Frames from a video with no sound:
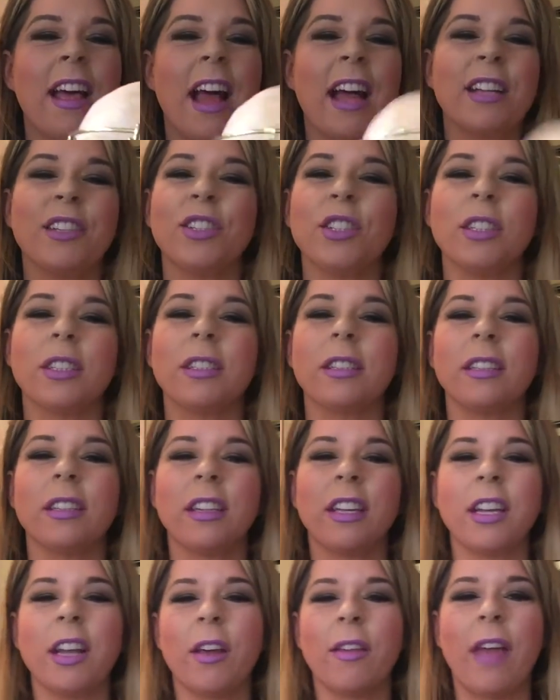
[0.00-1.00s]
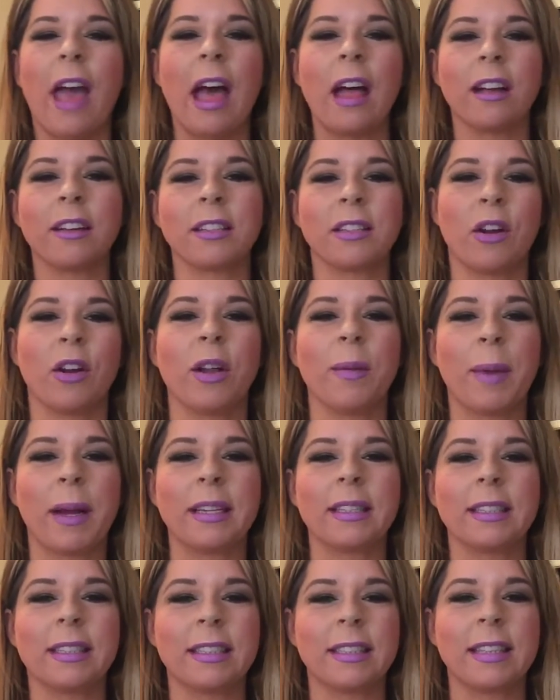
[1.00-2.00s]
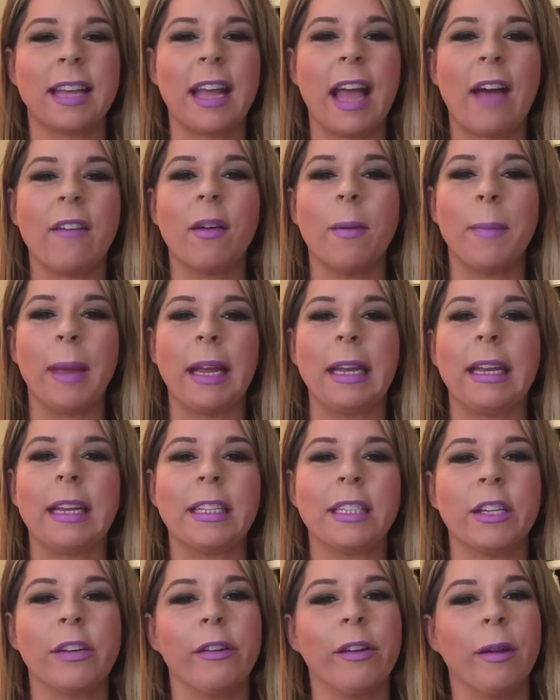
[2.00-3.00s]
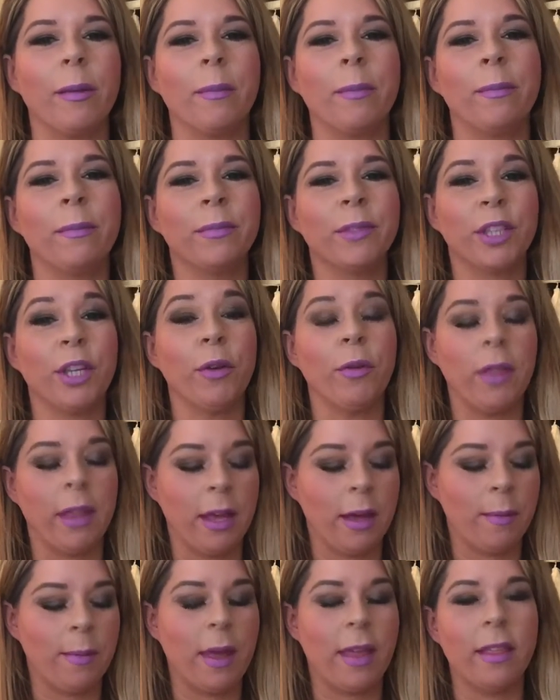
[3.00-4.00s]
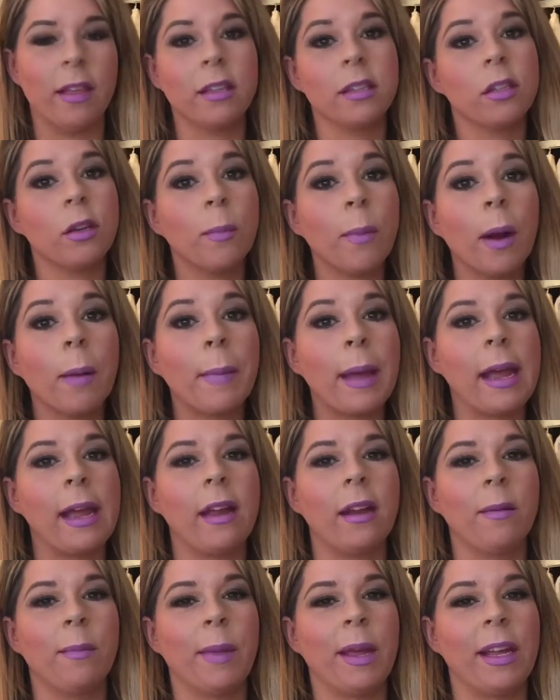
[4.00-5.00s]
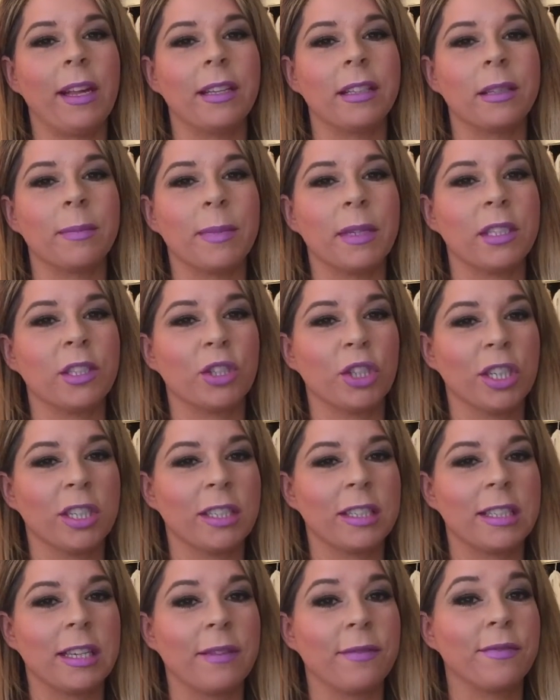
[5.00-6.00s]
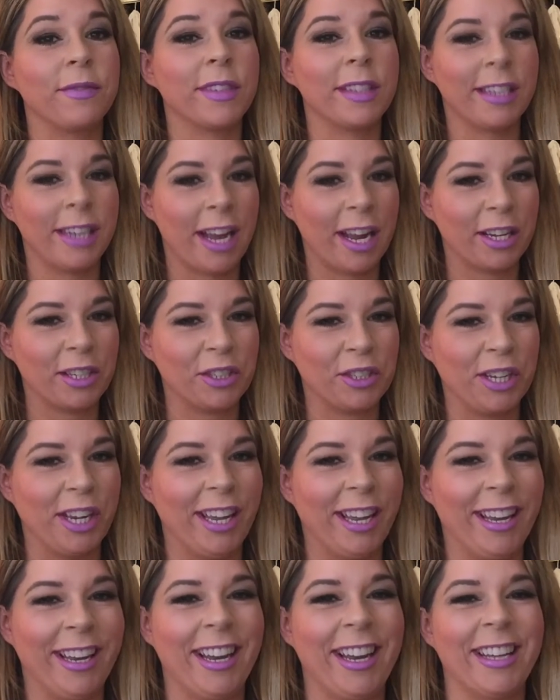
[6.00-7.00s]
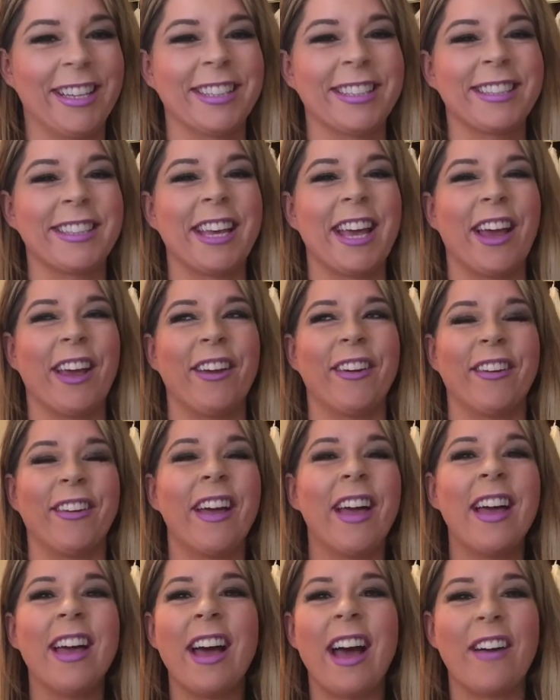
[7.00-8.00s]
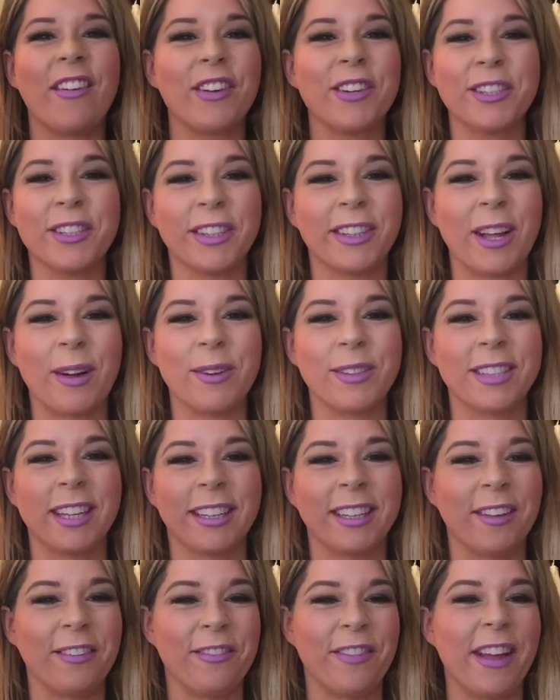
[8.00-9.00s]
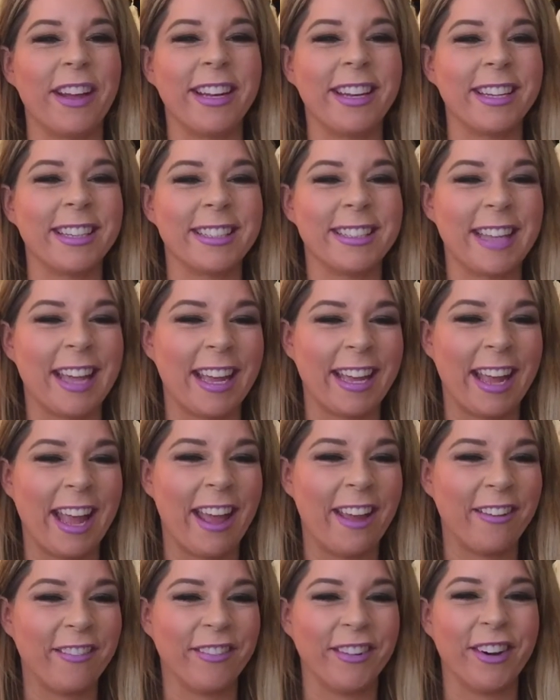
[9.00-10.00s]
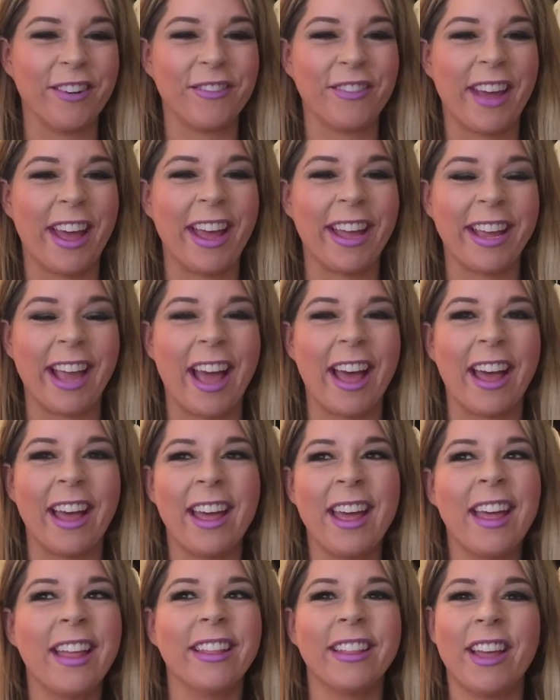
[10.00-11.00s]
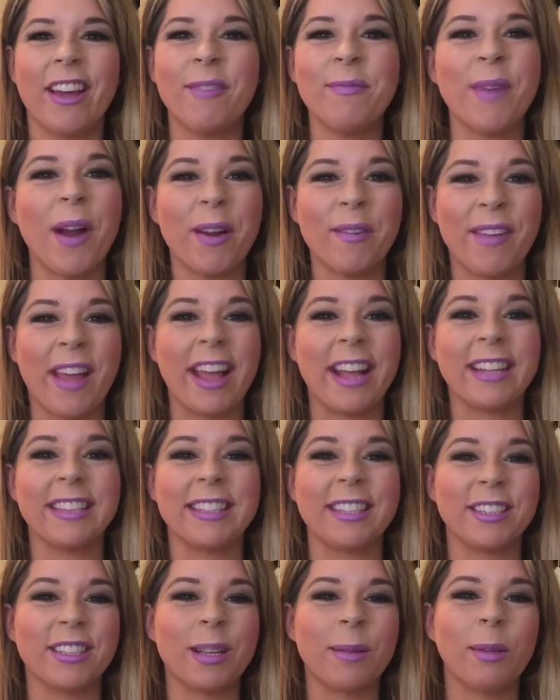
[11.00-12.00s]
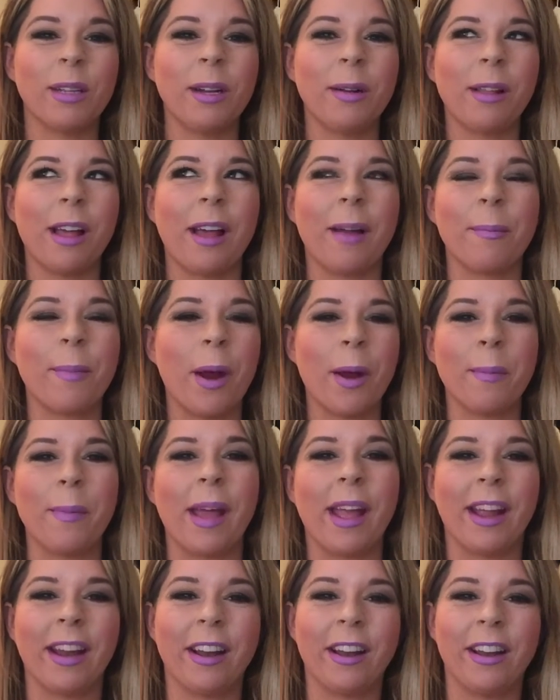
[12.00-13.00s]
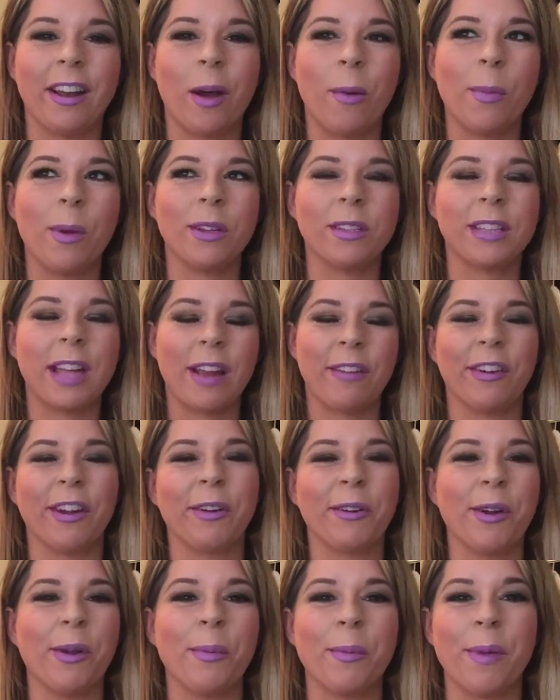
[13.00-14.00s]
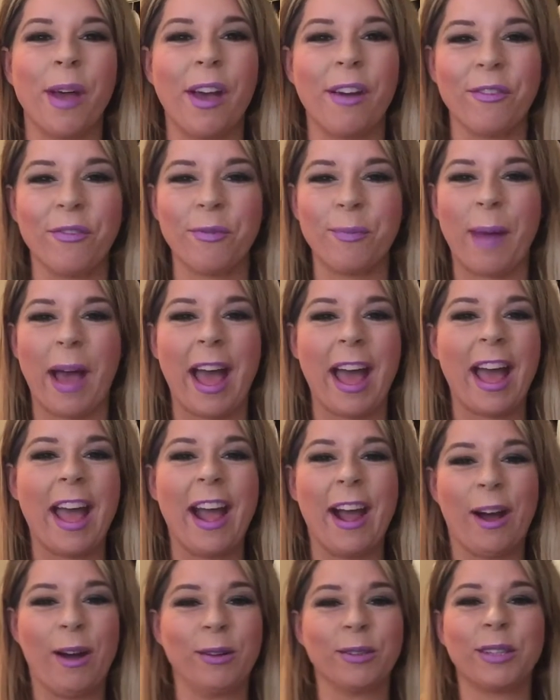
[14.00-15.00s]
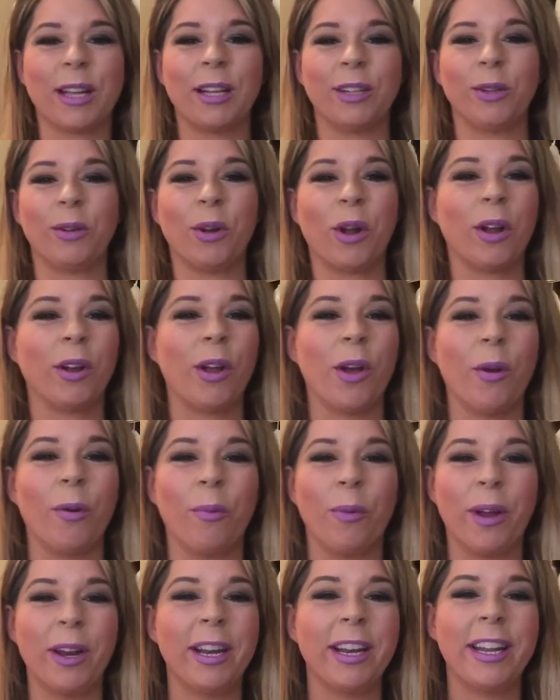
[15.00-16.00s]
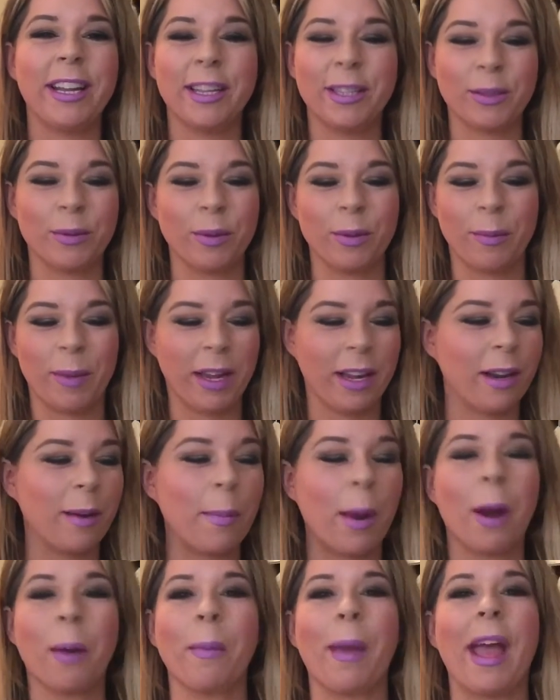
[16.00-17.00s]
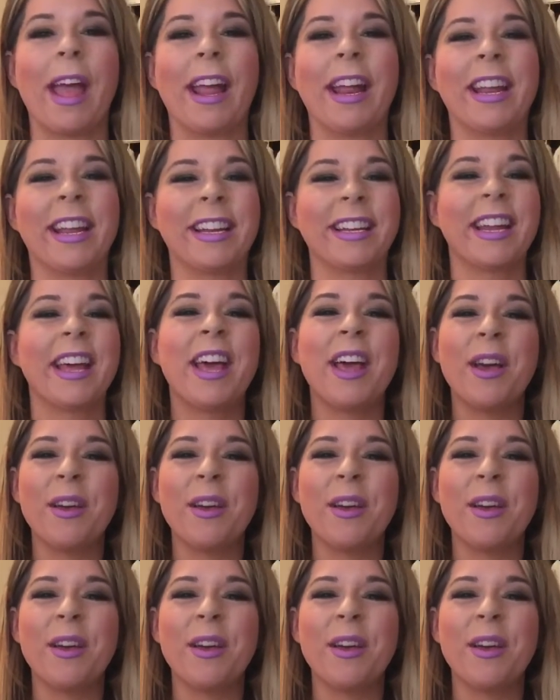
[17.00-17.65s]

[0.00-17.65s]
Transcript: It's just, the Alex and Ani bracelets, they have a meaning to them. And this little mermaid means mistress of seduction. So I always thought that was like the funniest thing ever. But yeah, love mermaids. There's something like mermaid in almost every room of my house. I do not know what it is with me and a mermaid.